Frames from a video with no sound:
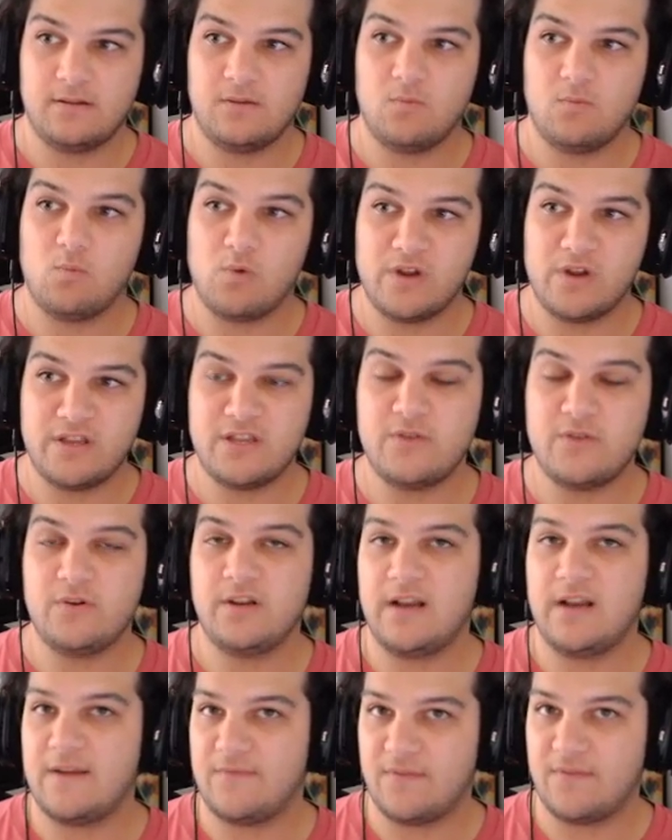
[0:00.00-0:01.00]
1
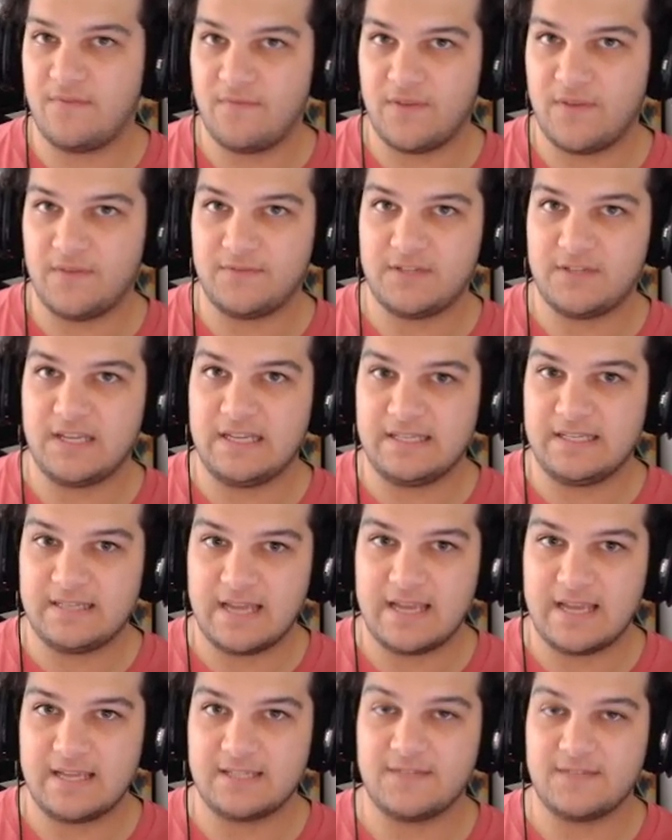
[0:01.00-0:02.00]
unit every 15
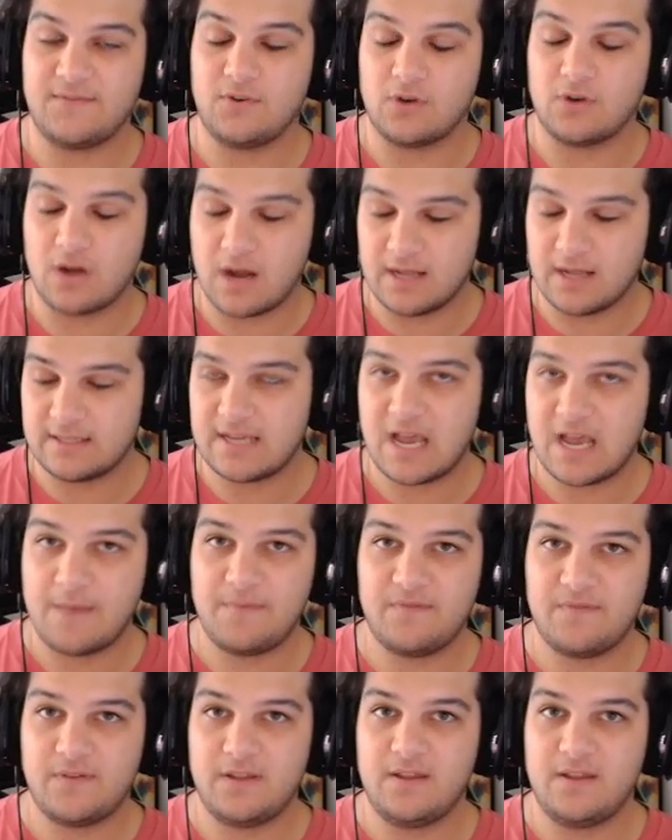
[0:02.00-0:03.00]
days. If you're on top
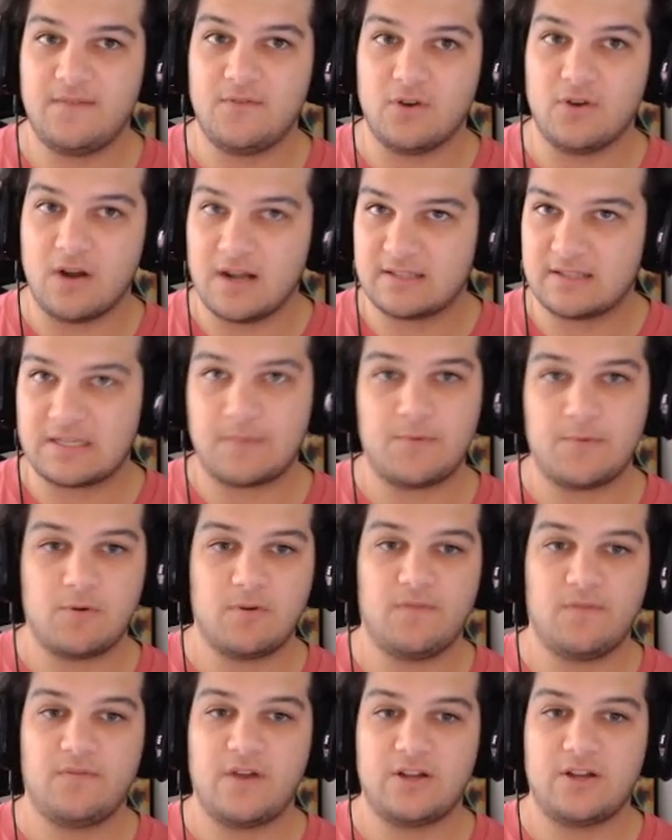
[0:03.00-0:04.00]
of it, if you're on top of your
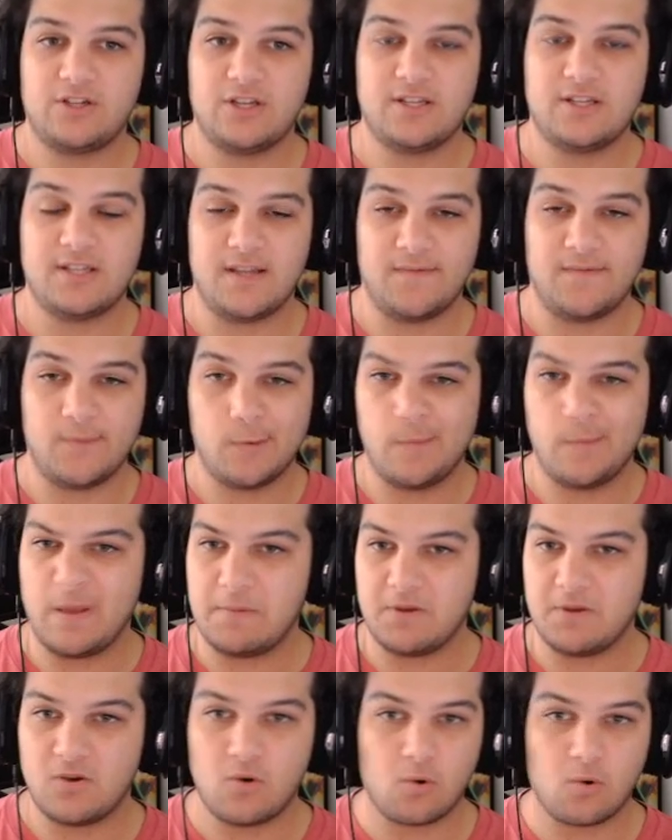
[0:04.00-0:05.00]
refreshes, if you're
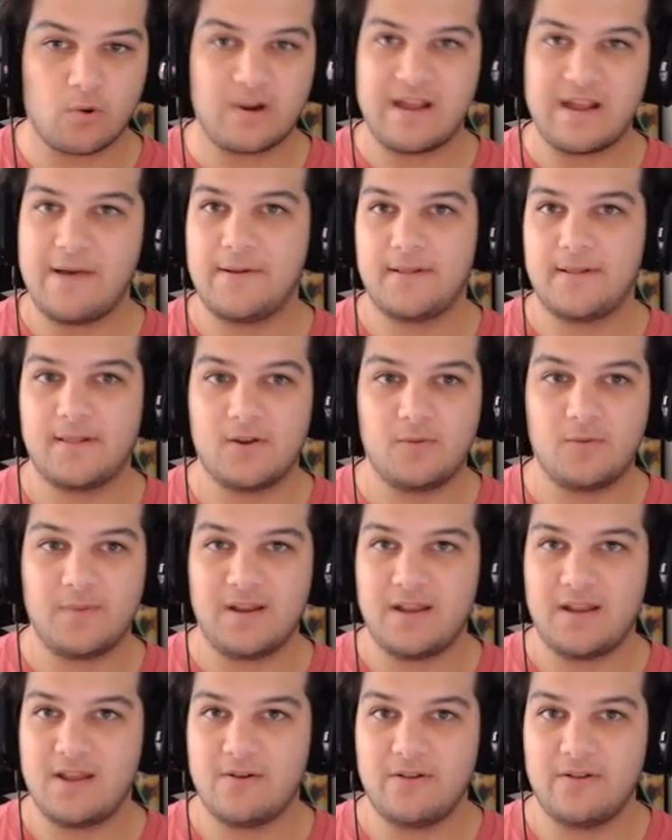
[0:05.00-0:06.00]
maybe coring out a little
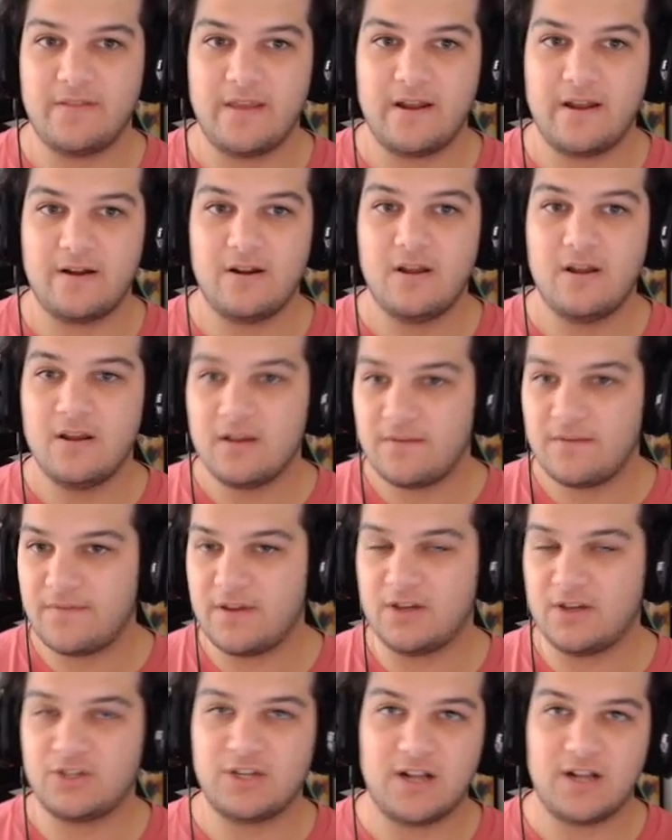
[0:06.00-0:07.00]
bit here and there,
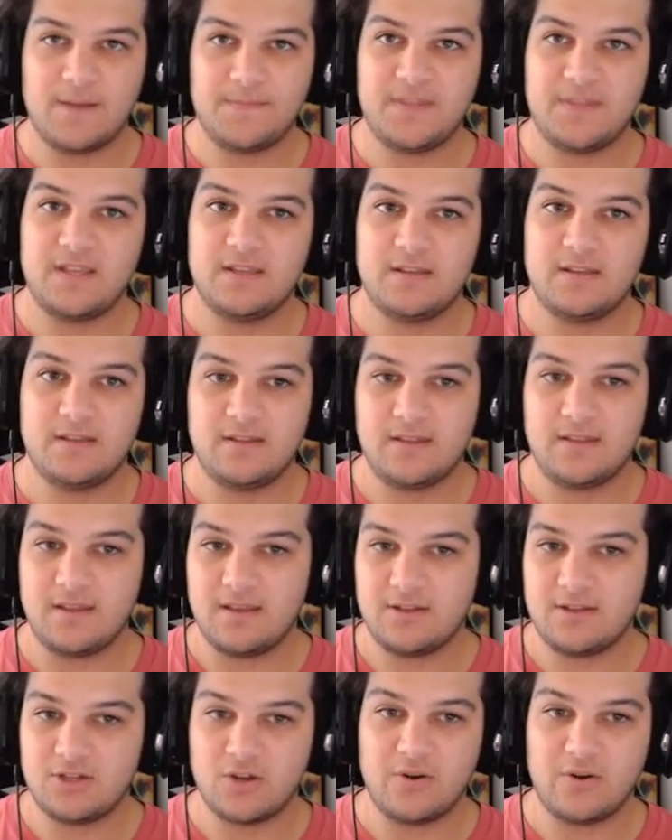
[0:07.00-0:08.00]
finishing up
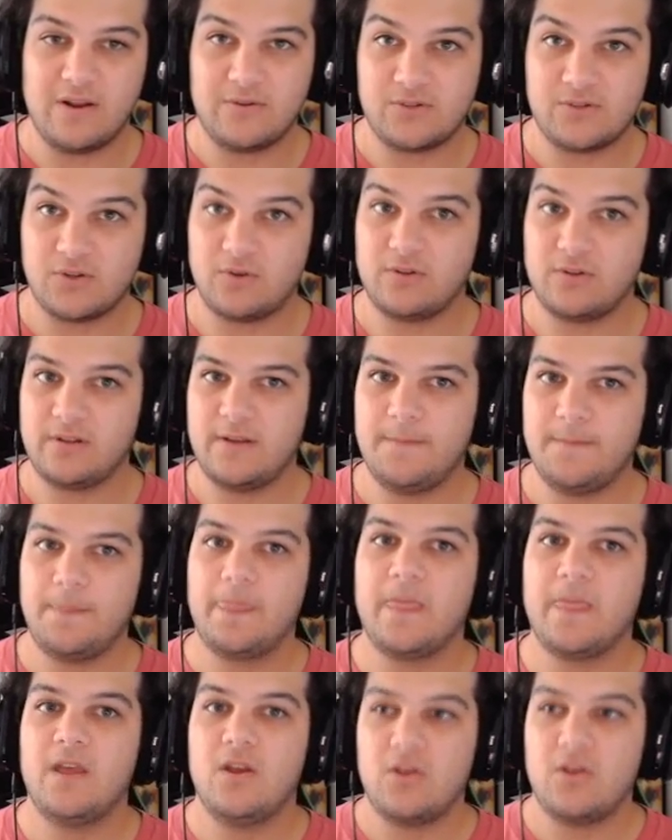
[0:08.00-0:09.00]
the showdowns early,
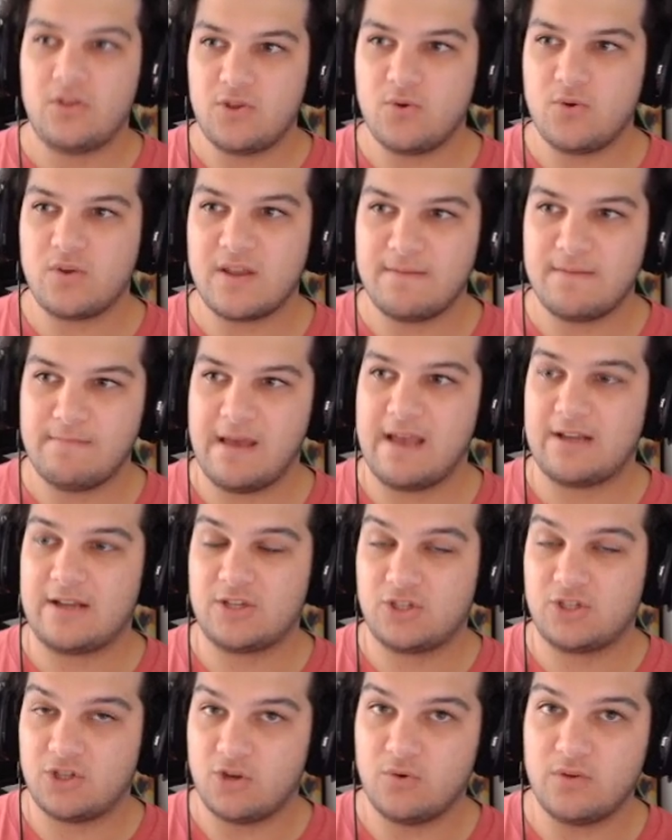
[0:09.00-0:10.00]
you can
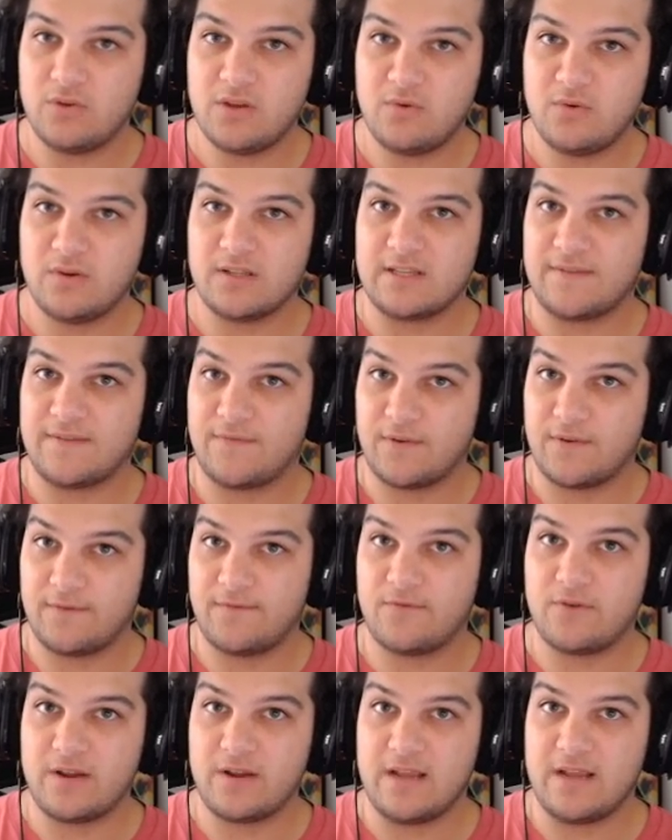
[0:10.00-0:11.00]
max 2 units for
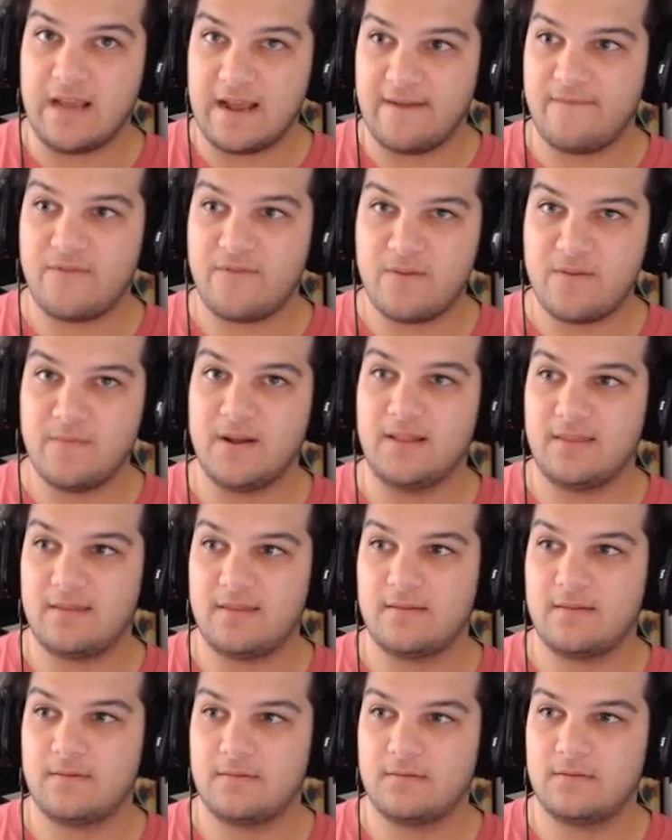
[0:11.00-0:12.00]
free every month.
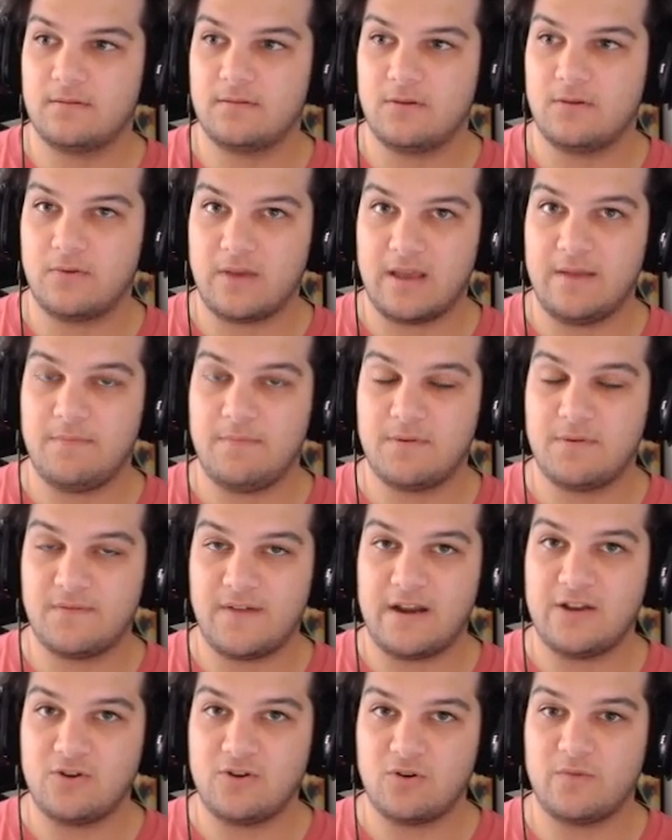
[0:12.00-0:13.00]
Okay?
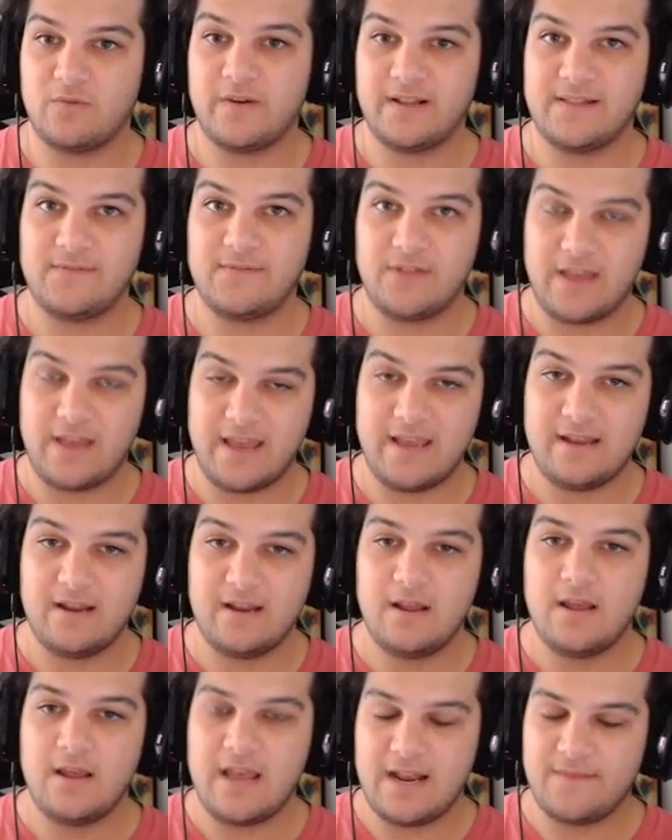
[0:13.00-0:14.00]
Providing you're already level 8,
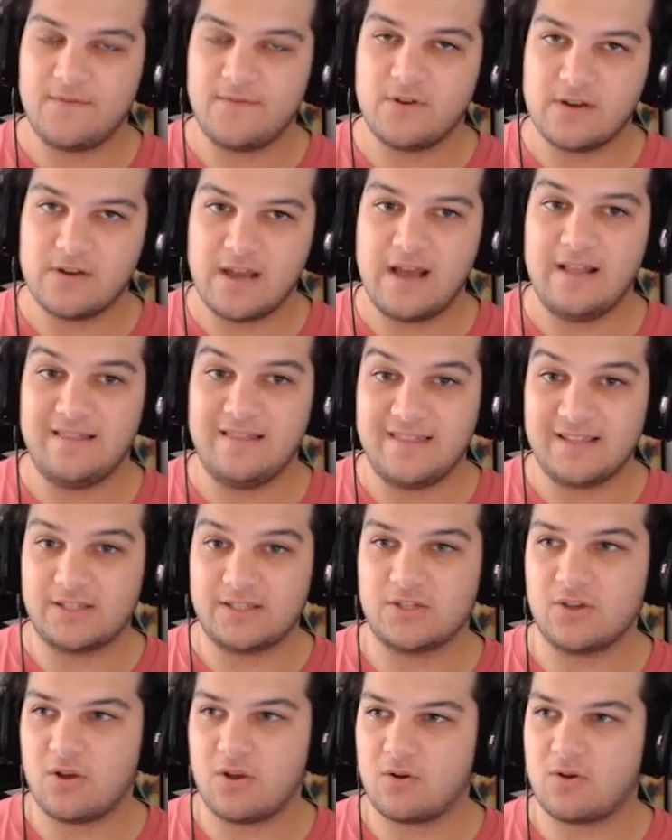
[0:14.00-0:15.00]
and if you're not, this
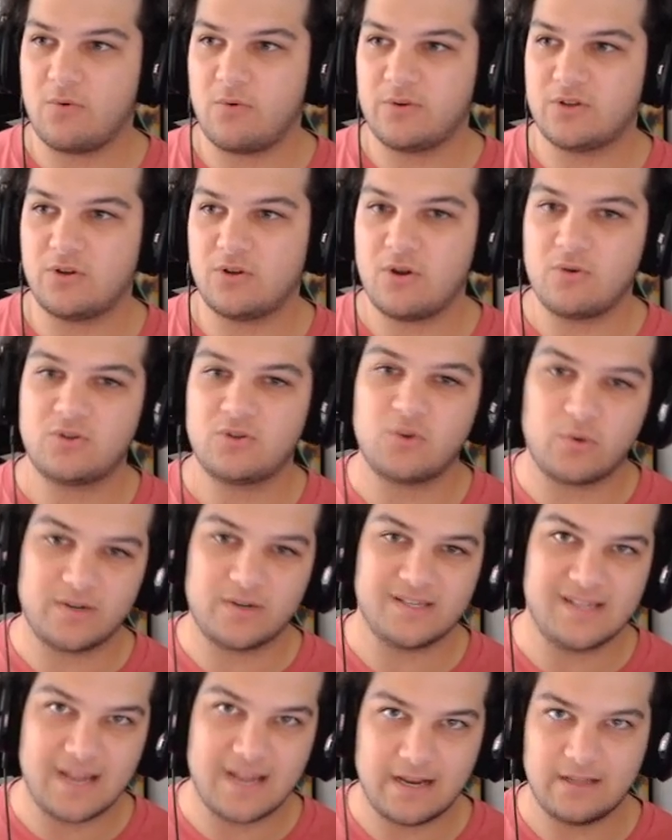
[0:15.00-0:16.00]
is all going to go
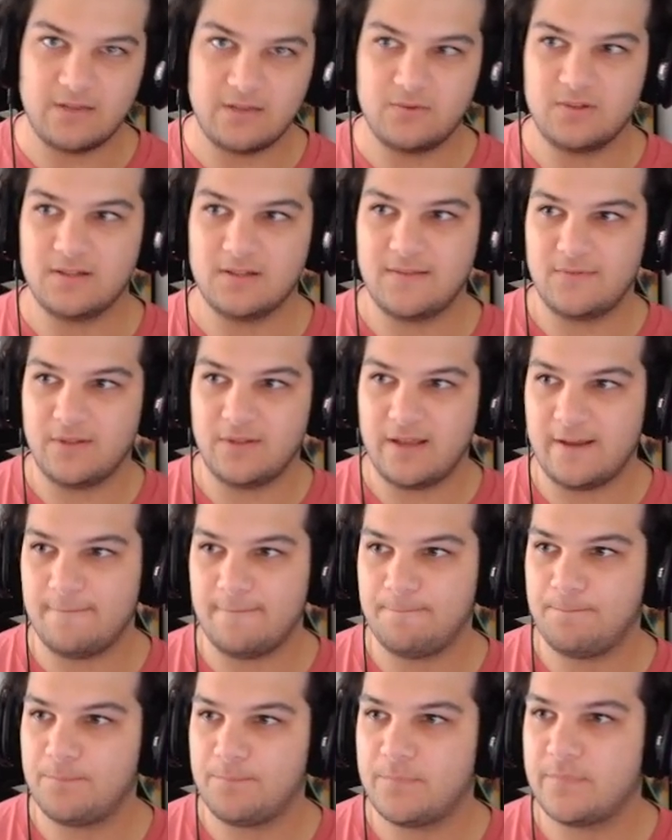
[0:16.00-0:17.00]
towards getting you to level 8.
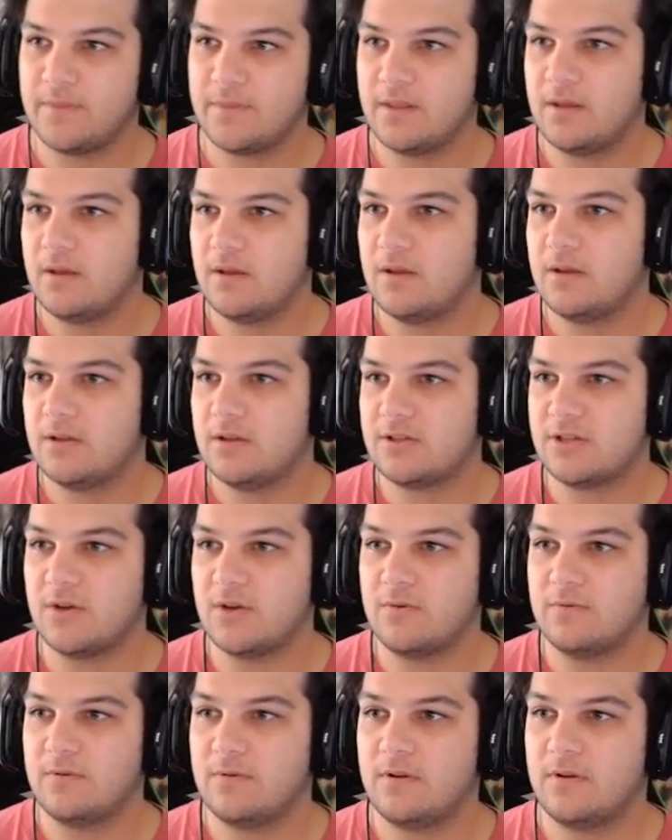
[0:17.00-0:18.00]
So,